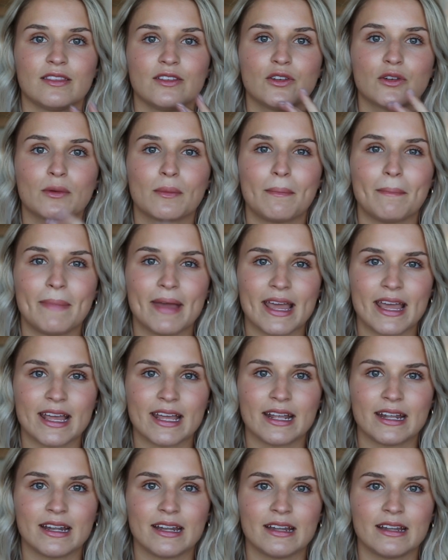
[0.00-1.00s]
your
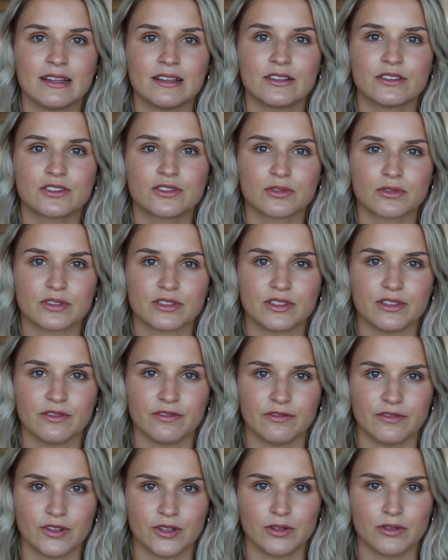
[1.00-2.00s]
main source of
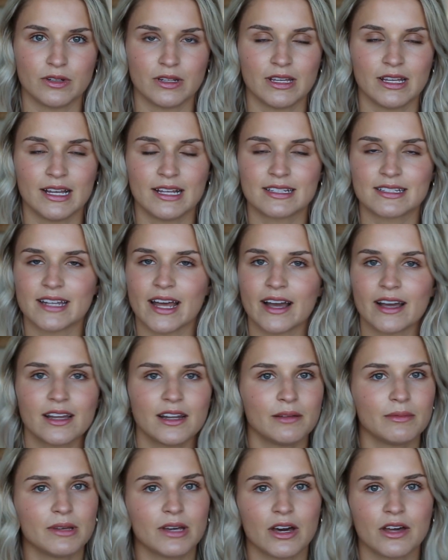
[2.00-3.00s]
food. It's not
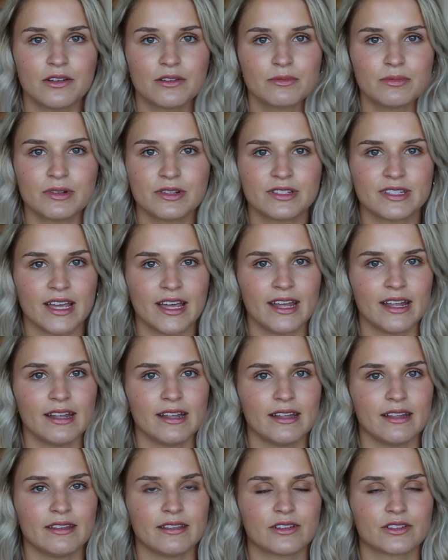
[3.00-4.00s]
going to be 100%,
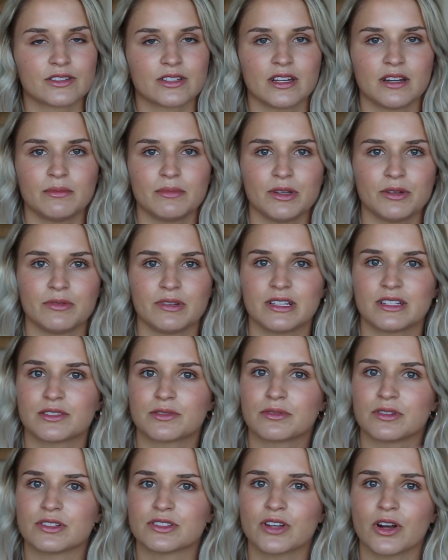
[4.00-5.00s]
there's going to be weeks
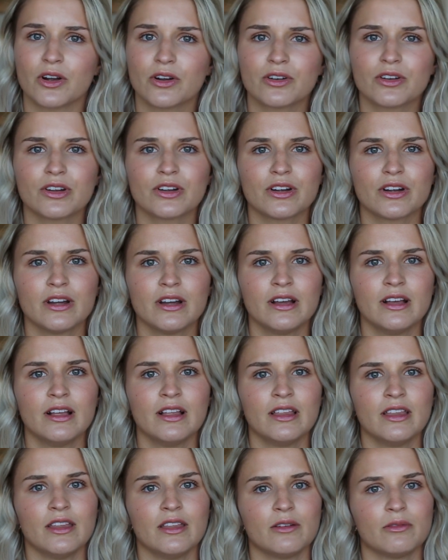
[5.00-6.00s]
where it's harder,
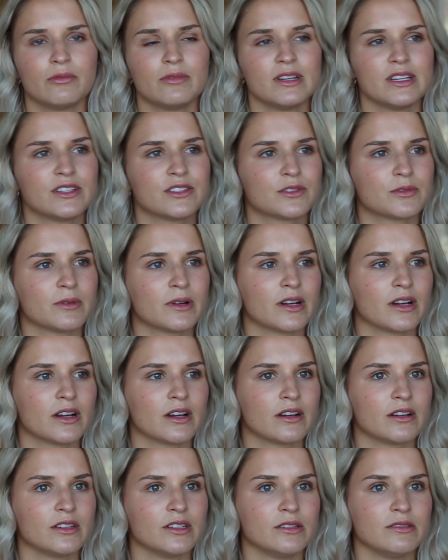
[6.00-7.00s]
weeks
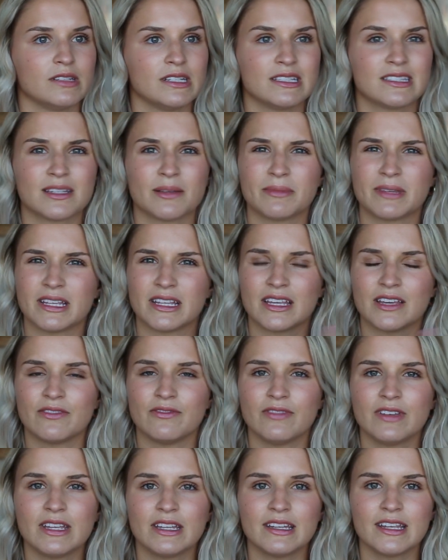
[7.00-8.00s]
where you need something
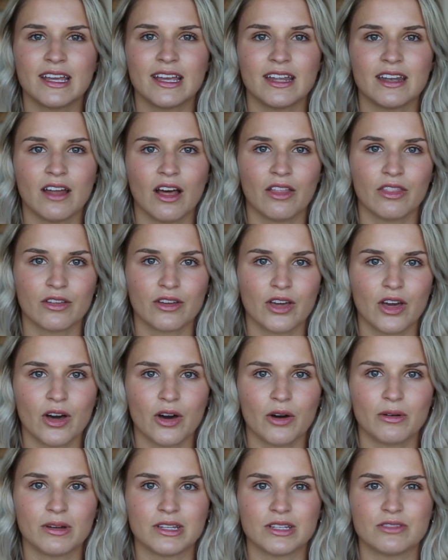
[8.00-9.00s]
convenient and on the
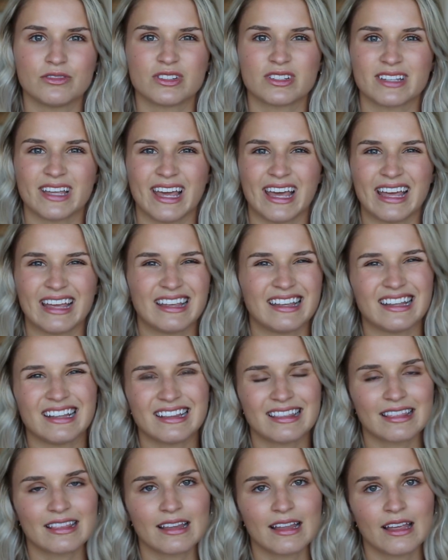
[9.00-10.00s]
go and you just can't
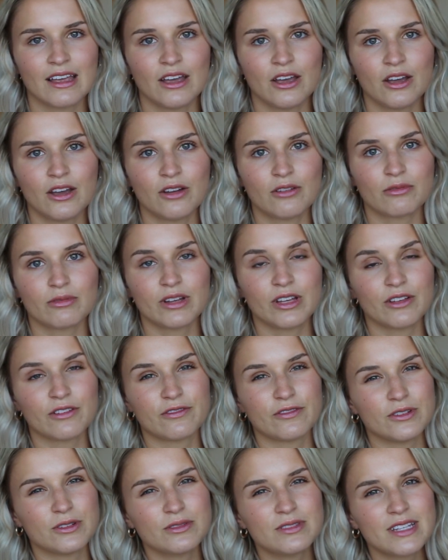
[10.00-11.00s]
eat real
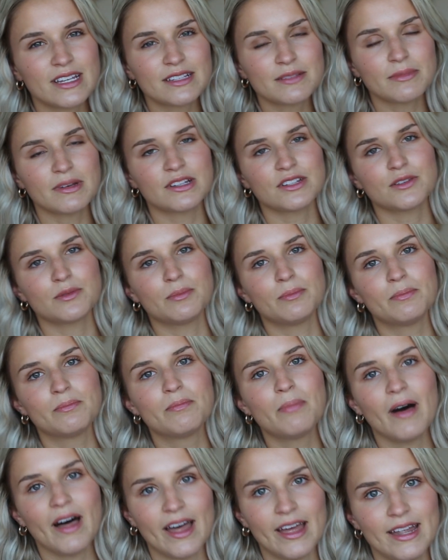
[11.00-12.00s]
foods as much,
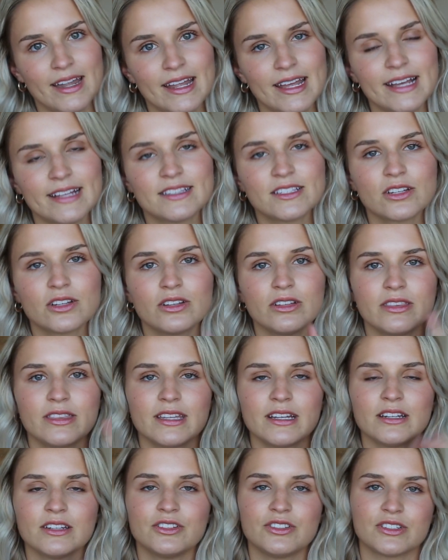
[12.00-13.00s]
but it's a good
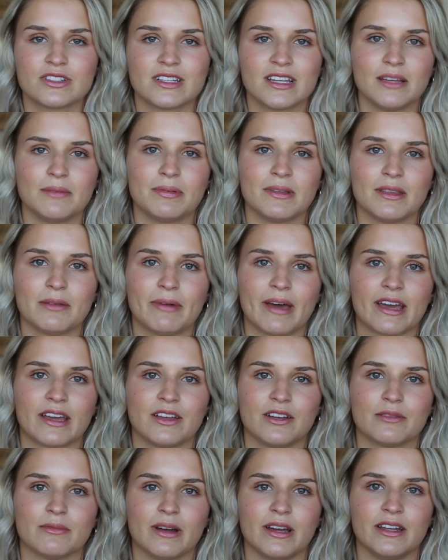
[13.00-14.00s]
thing to just keep in the back
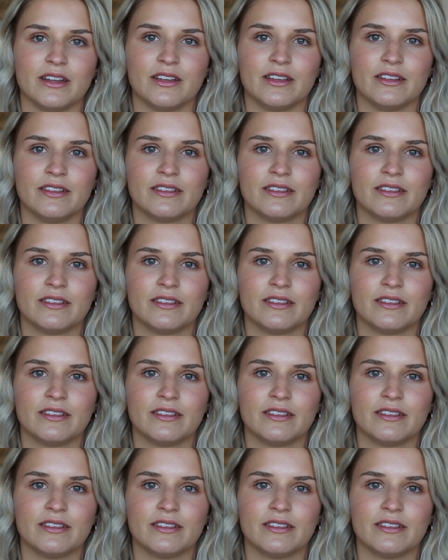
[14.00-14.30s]
of your mind